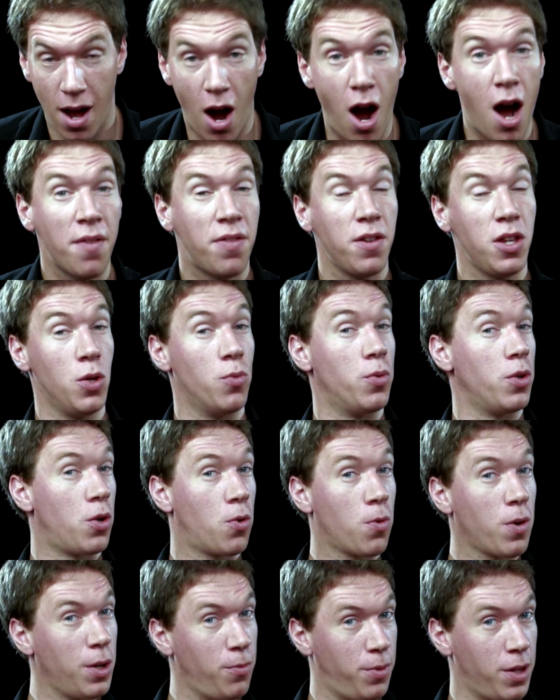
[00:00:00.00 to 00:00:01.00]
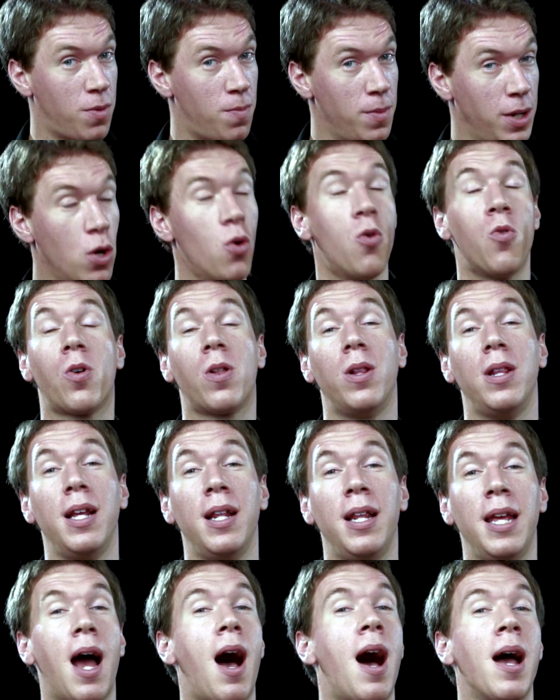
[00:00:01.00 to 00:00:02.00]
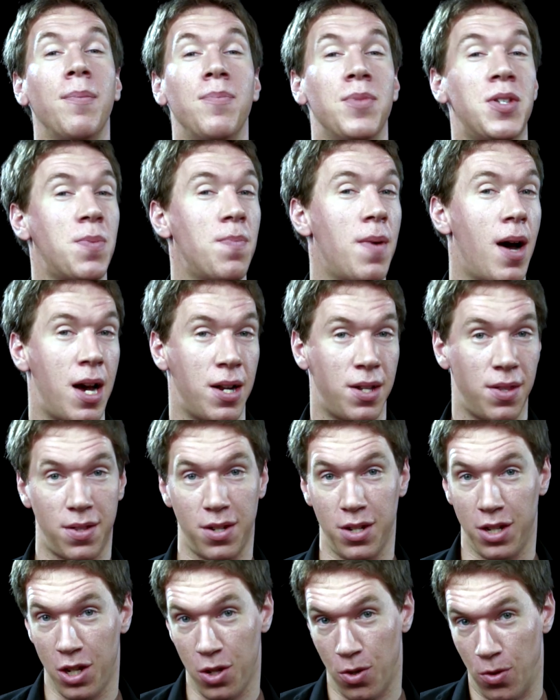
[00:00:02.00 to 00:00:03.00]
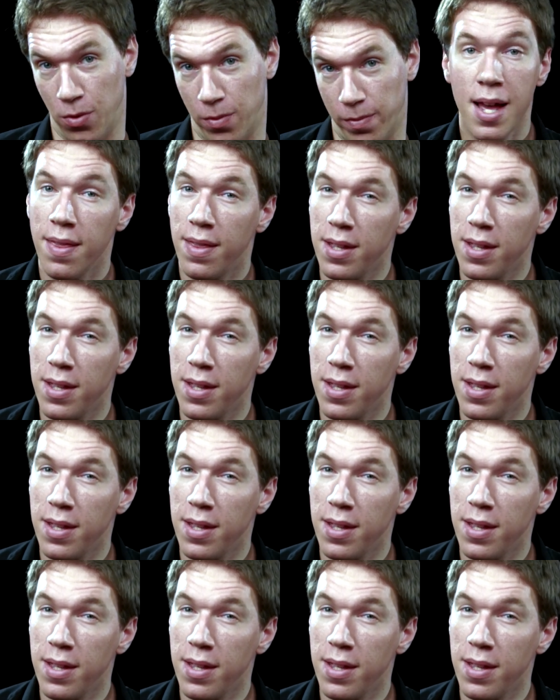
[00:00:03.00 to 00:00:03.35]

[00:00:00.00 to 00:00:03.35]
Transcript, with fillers: Either you agree with me, or clearly I'm smarter than you.